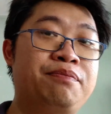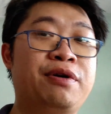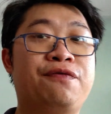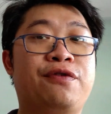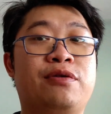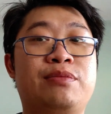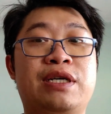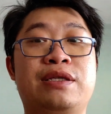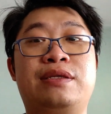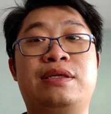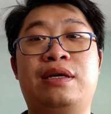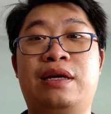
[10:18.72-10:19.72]

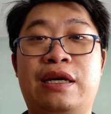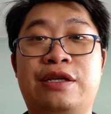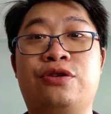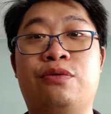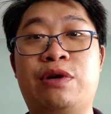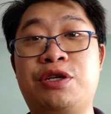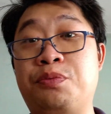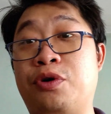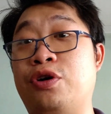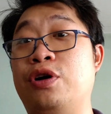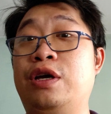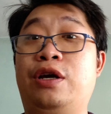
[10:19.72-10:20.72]
performance, and so much
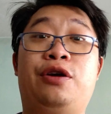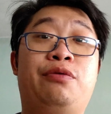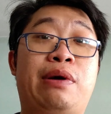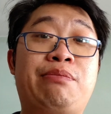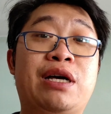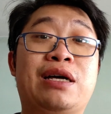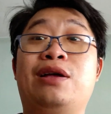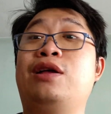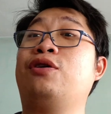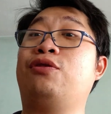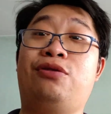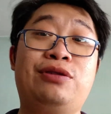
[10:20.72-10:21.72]
more. Remember,
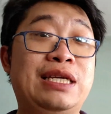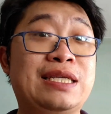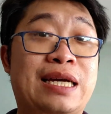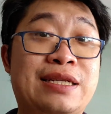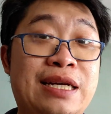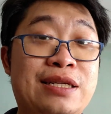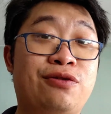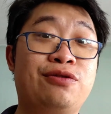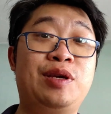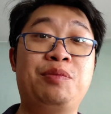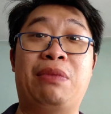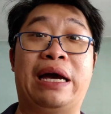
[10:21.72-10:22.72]
all these are just
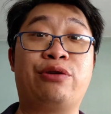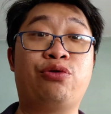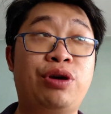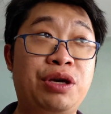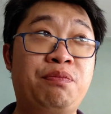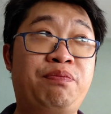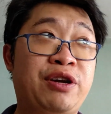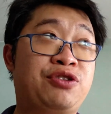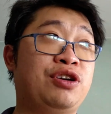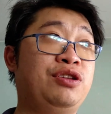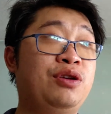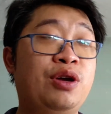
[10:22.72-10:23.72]
only my quick
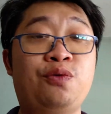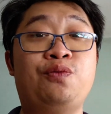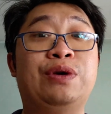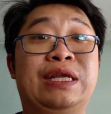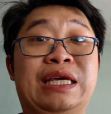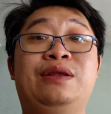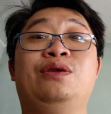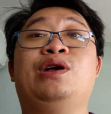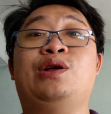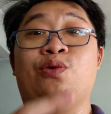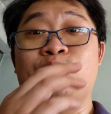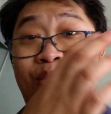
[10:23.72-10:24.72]
impression within
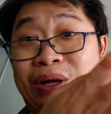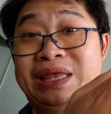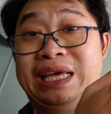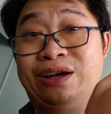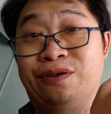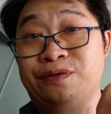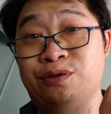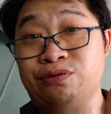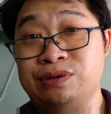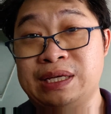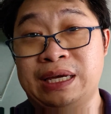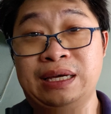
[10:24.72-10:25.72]
1 day of
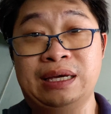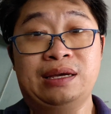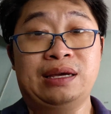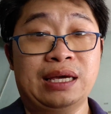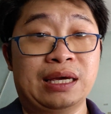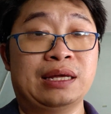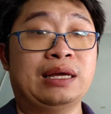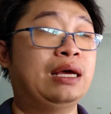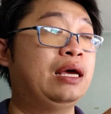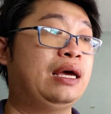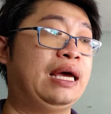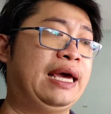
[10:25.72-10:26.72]
using it.
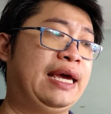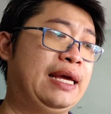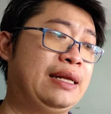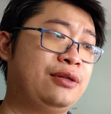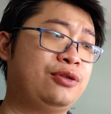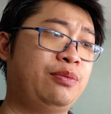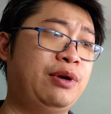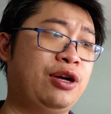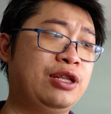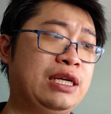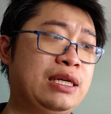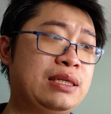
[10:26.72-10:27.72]
And to be
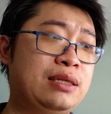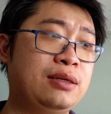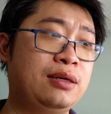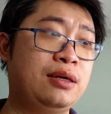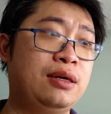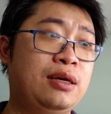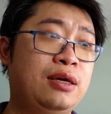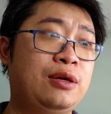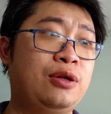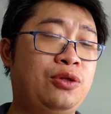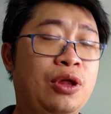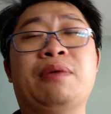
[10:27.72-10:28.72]
honest,
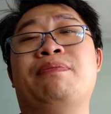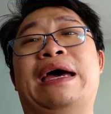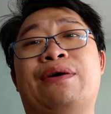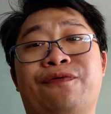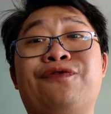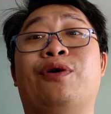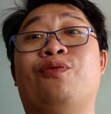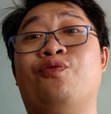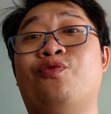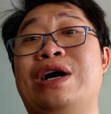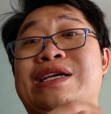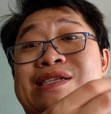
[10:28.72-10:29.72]
not bad
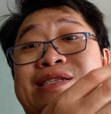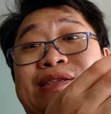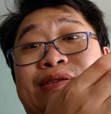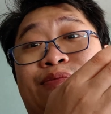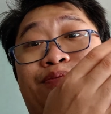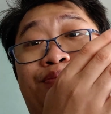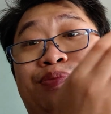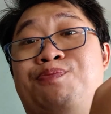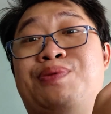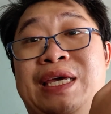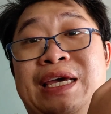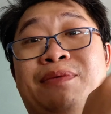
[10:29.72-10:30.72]
from what is
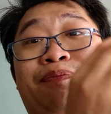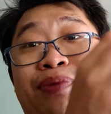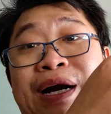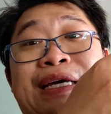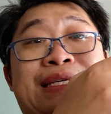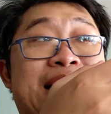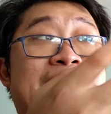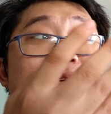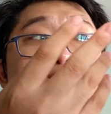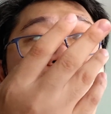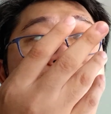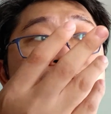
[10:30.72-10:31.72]
being priced at